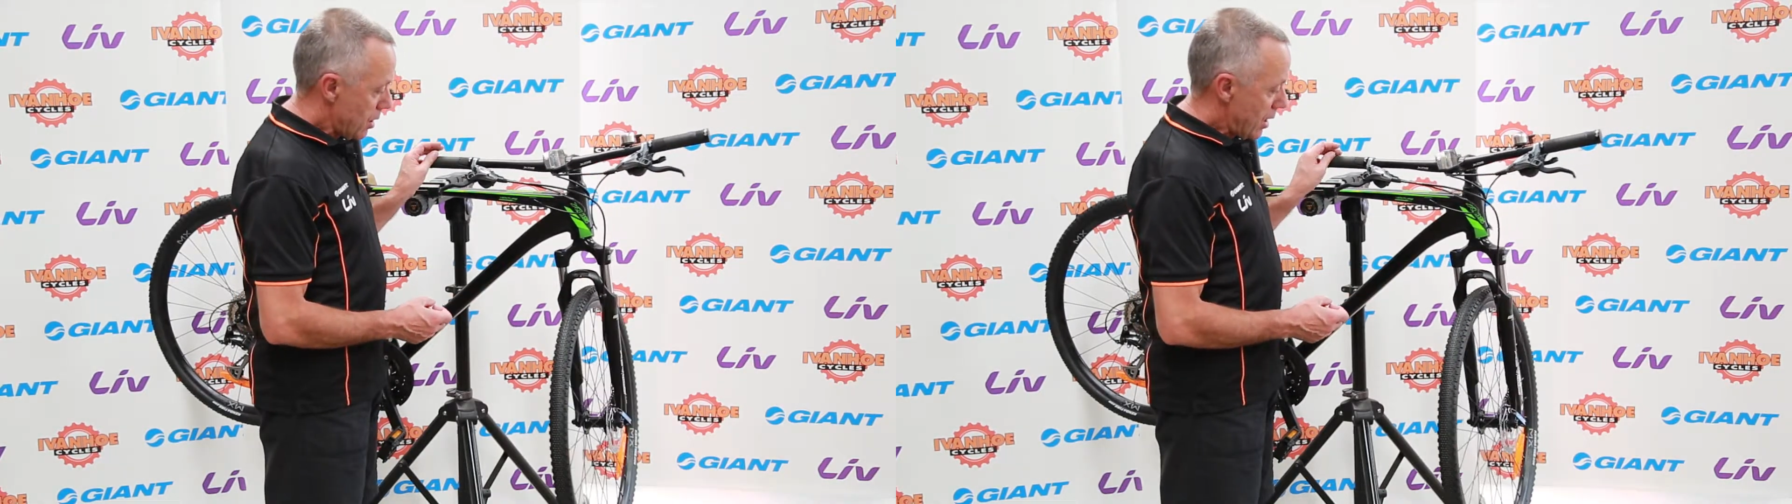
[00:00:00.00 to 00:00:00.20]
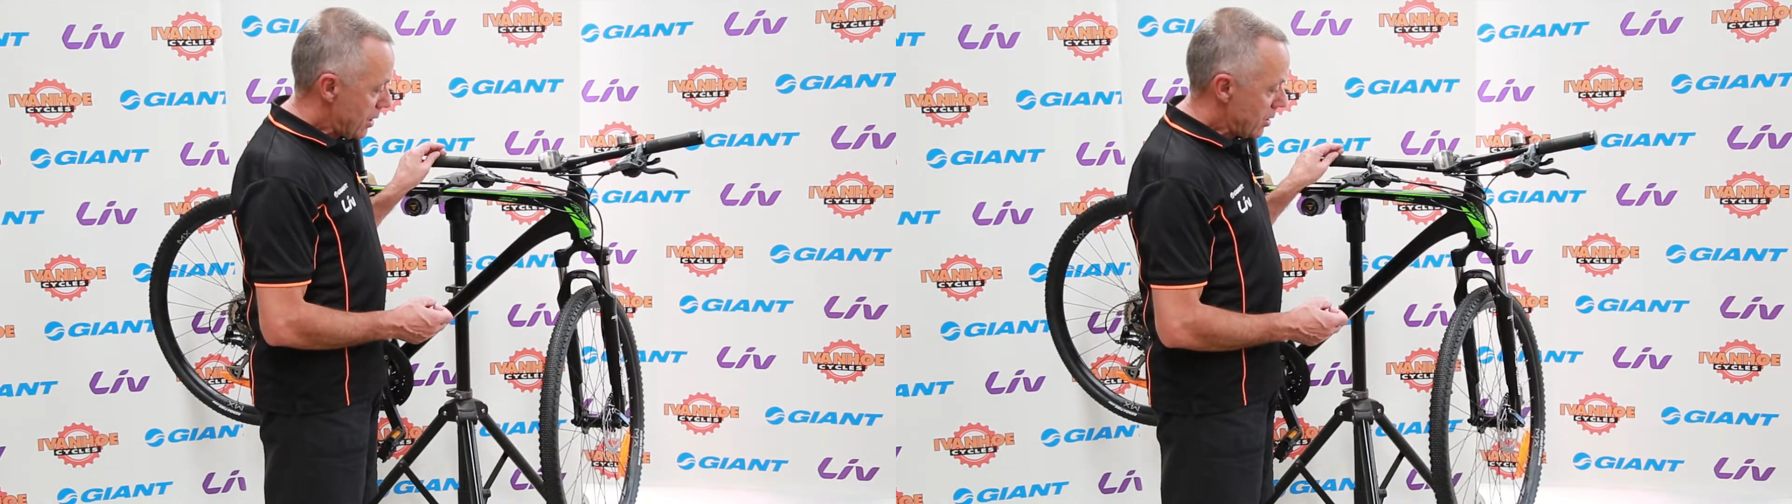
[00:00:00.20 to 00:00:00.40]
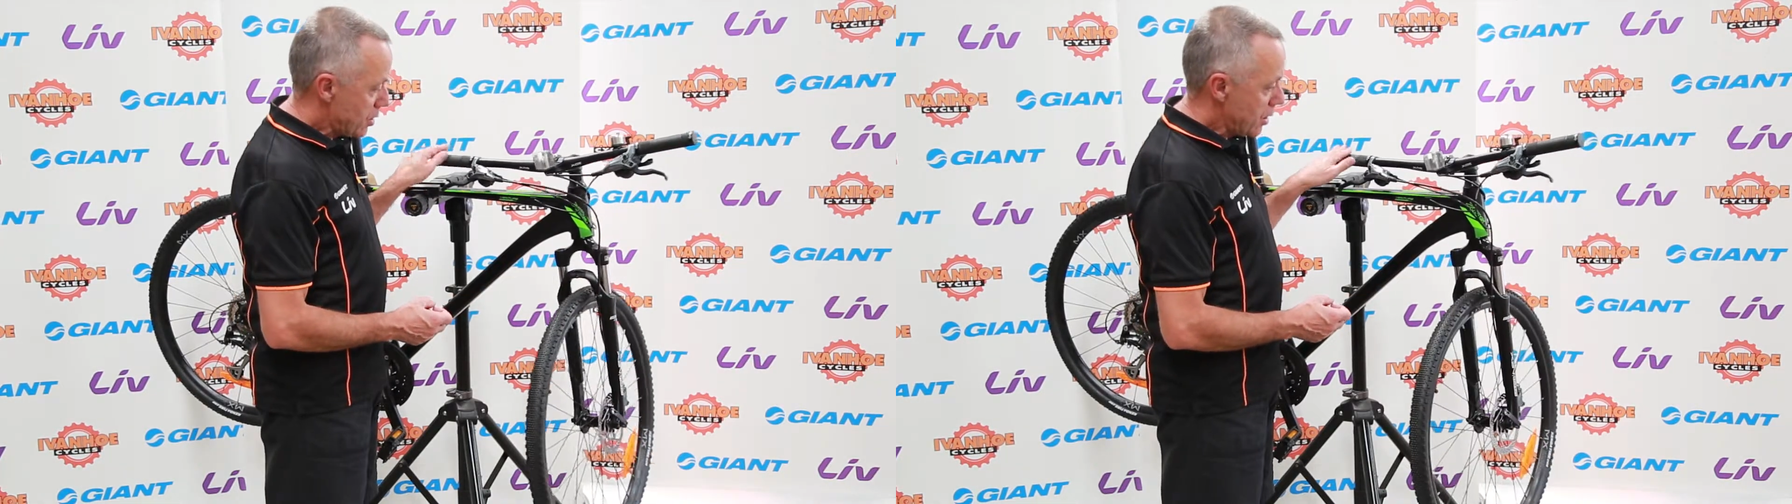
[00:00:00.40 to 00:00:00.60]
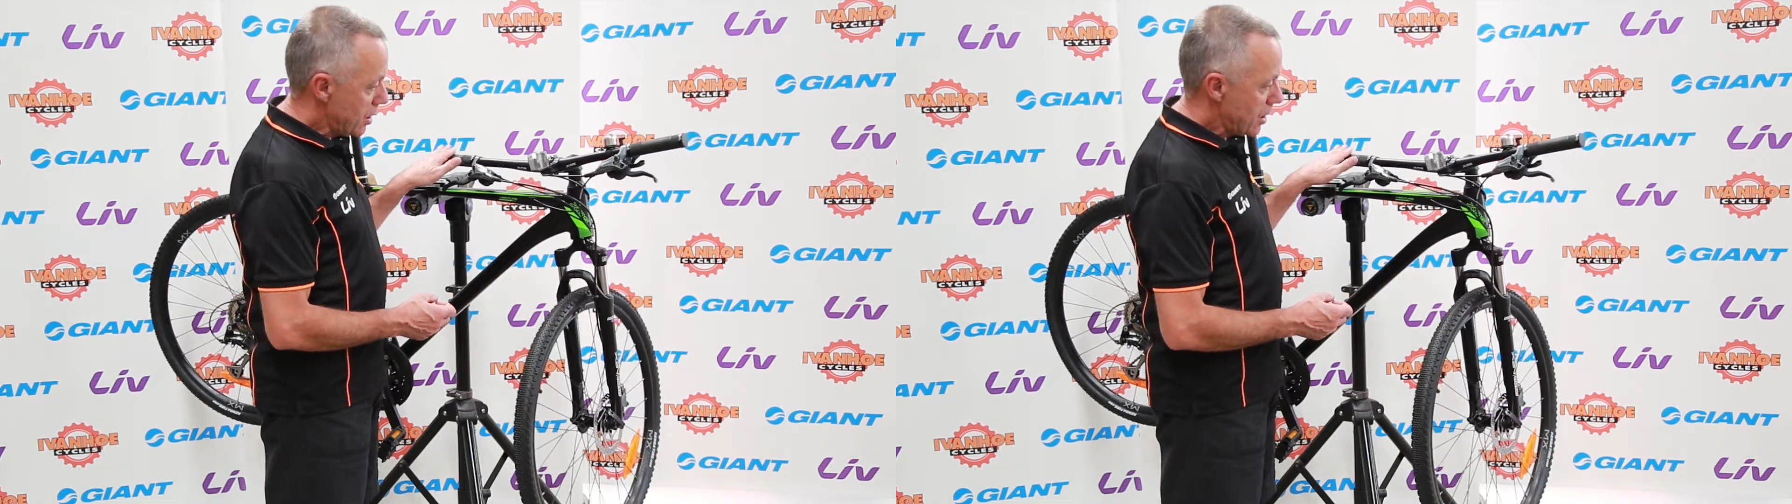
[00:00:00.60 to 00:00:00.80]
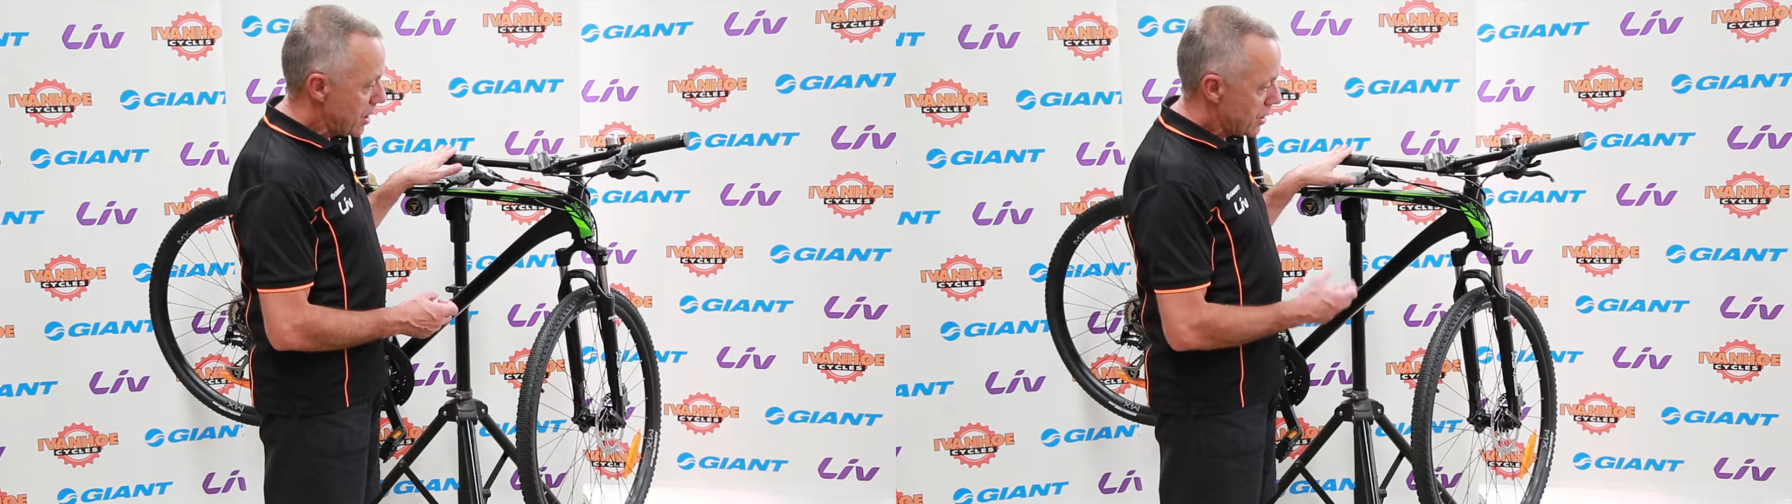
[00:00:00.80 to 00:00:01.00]

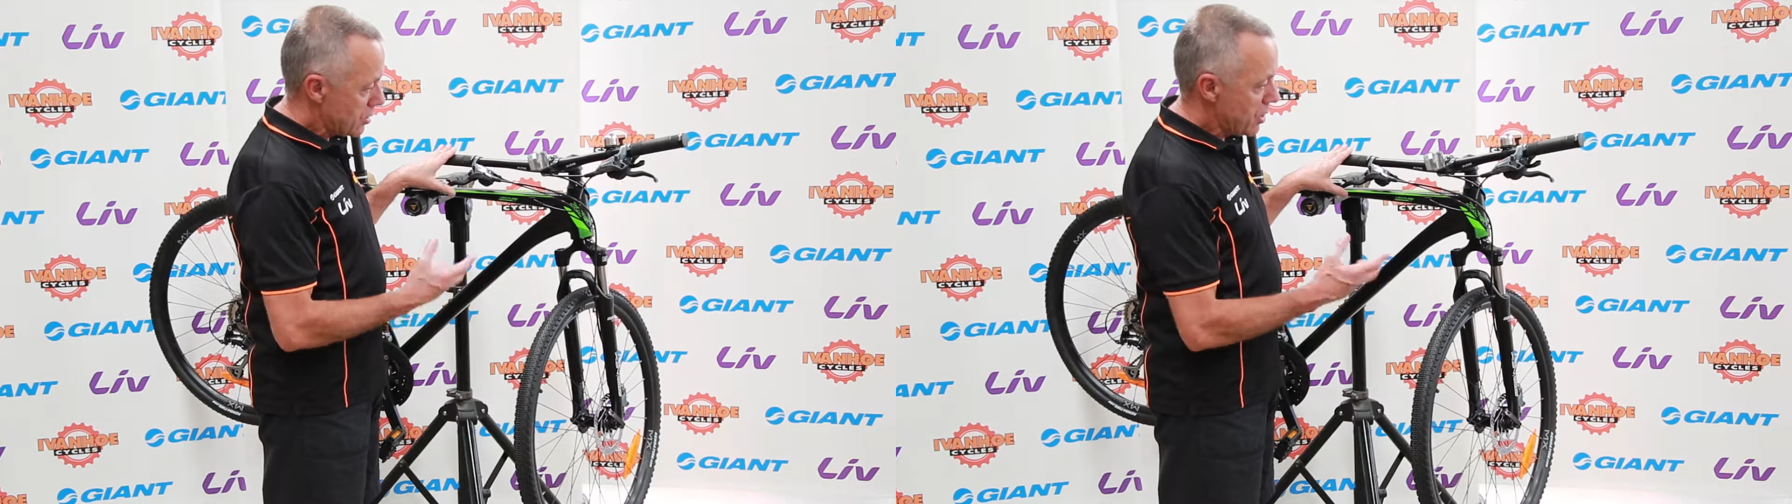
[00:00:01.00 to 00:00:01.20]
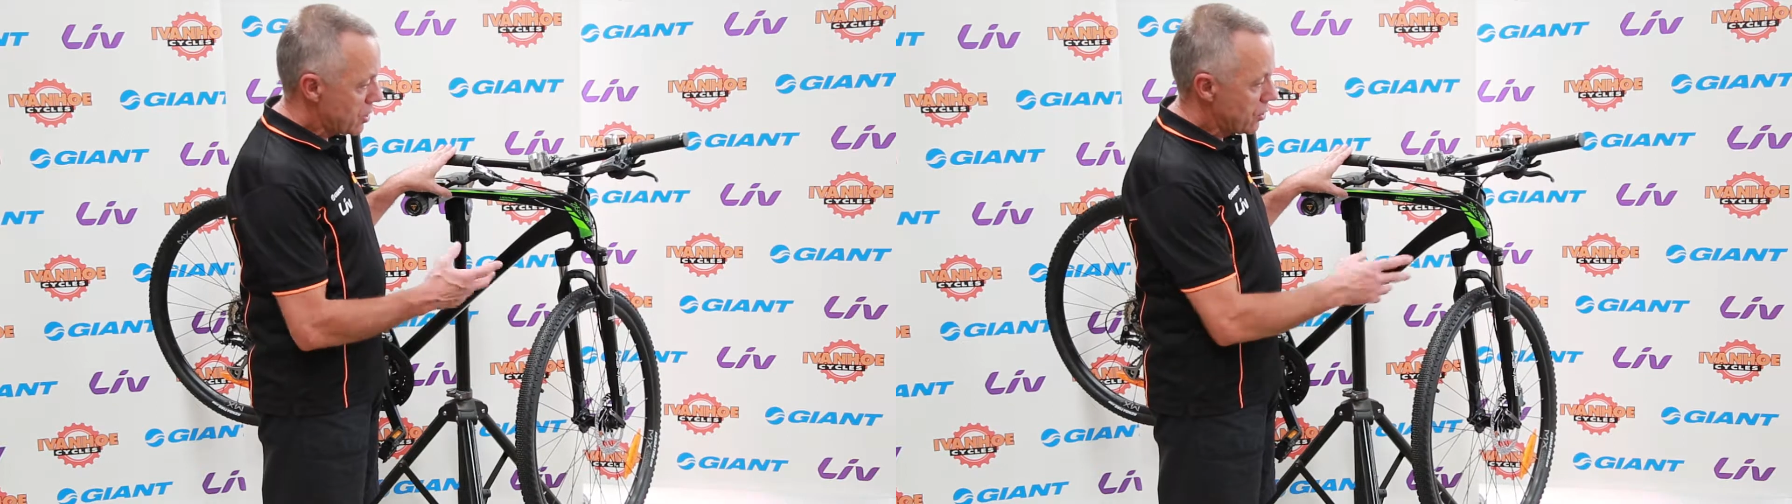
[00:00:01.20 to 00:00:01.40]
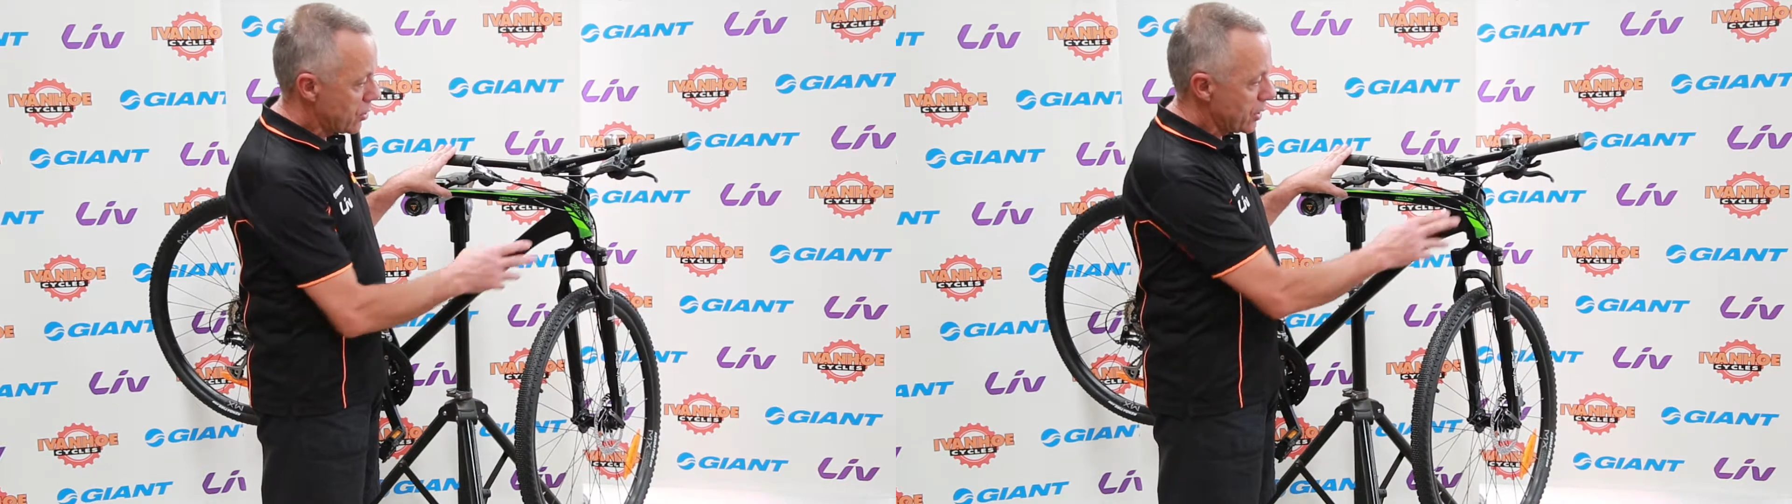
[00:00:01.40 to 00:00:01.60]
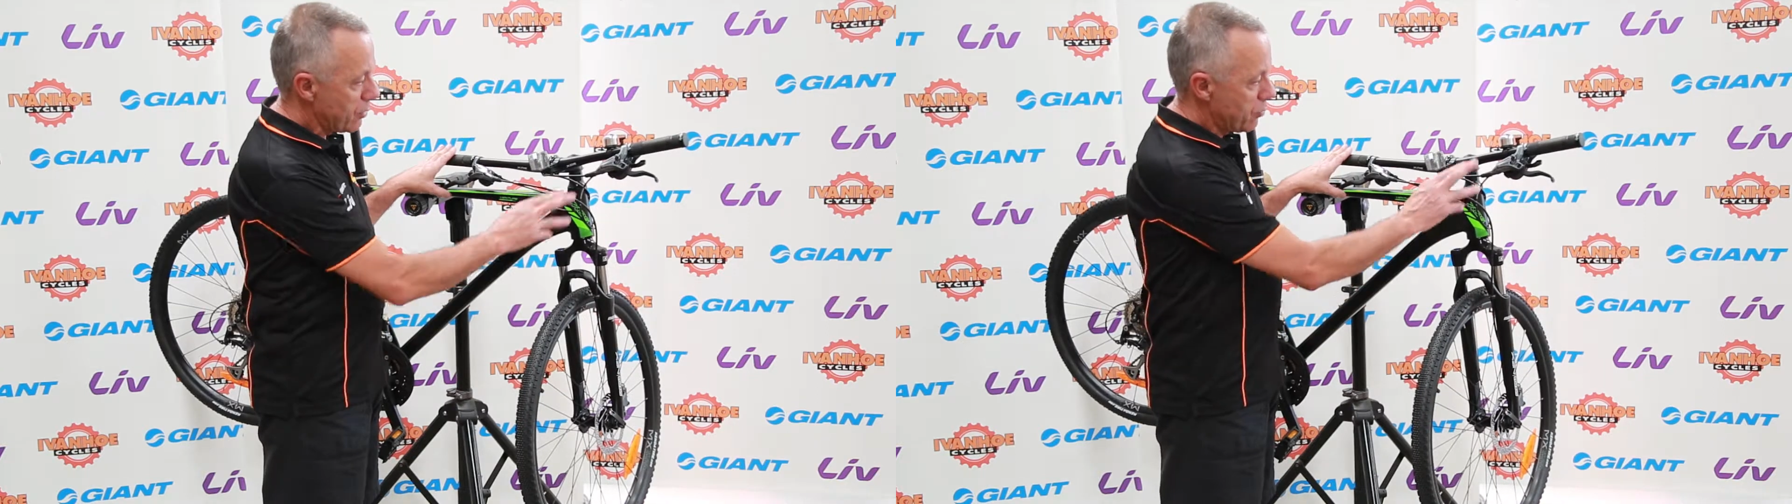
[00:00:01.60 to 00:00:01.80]
Additionally, and as I mentioned earlier,